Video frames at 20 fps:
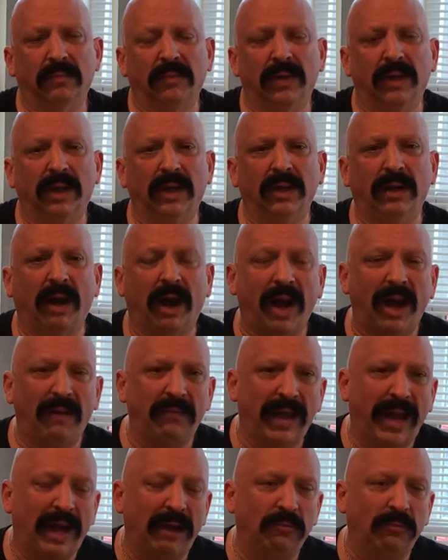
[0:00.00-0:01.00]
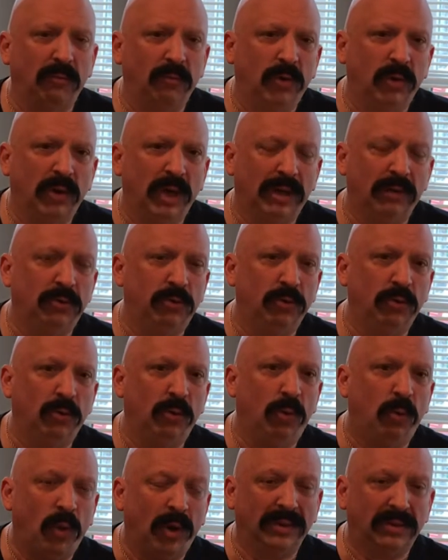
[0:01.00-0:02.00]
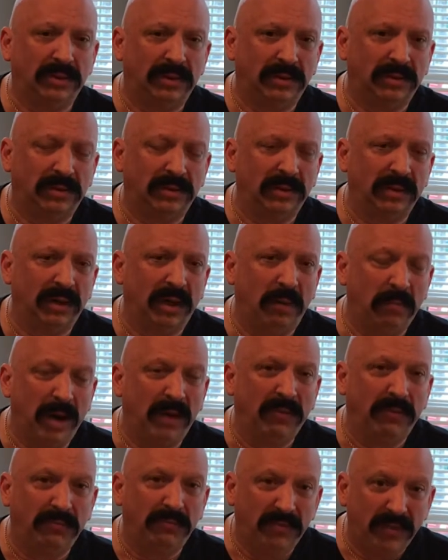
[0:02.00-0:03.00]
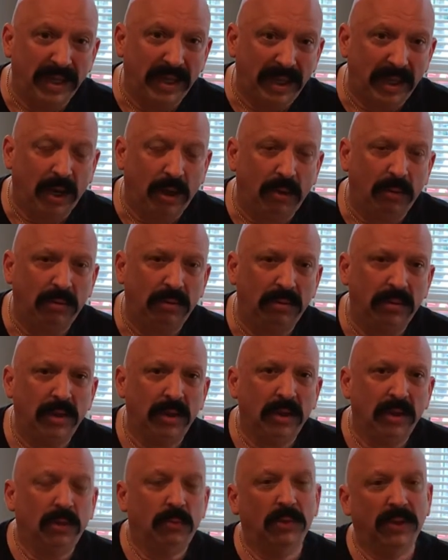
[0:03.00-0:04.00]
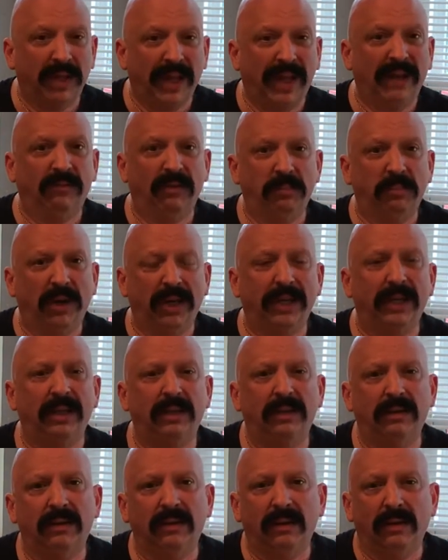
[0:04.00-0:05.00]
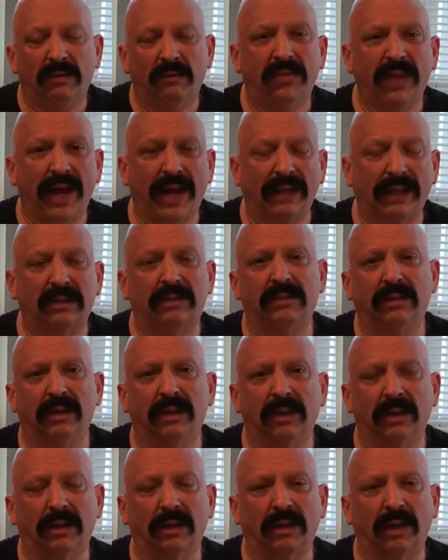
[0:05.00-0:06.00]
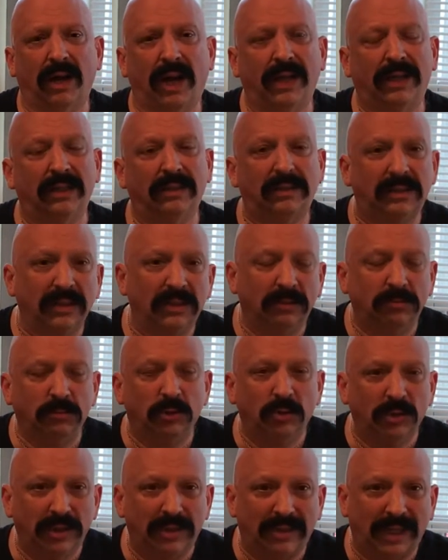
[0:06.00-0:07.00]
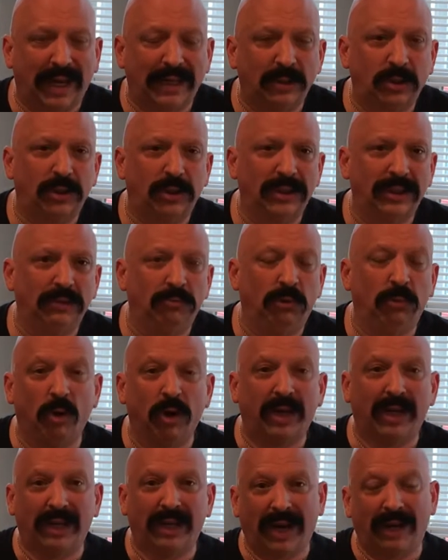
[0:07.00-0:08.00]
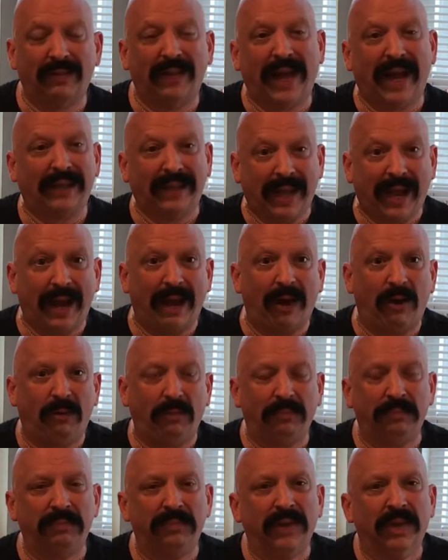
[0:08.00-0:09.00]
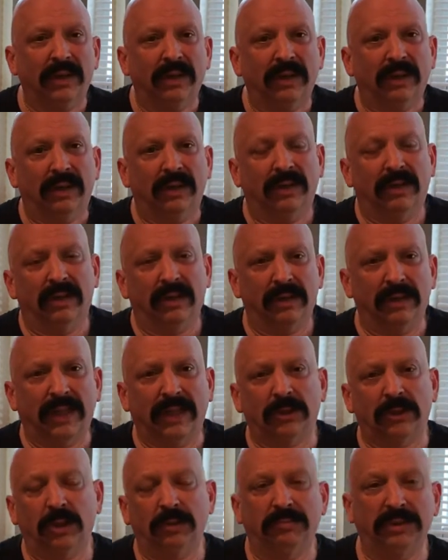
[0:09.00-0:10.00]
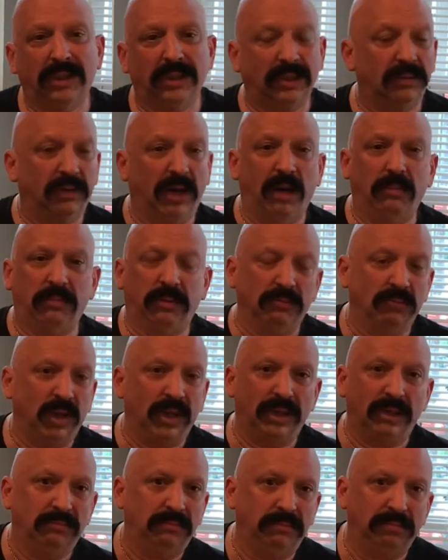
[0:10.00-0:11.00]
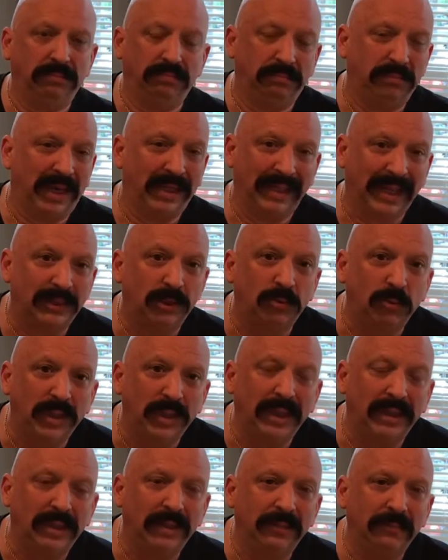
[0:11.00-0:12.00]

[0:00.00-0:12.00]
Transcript: And on that, we're going to do a once a month video with everybody that I could see them do the Tai Chi. We're working on that now. That should be up and running by next week,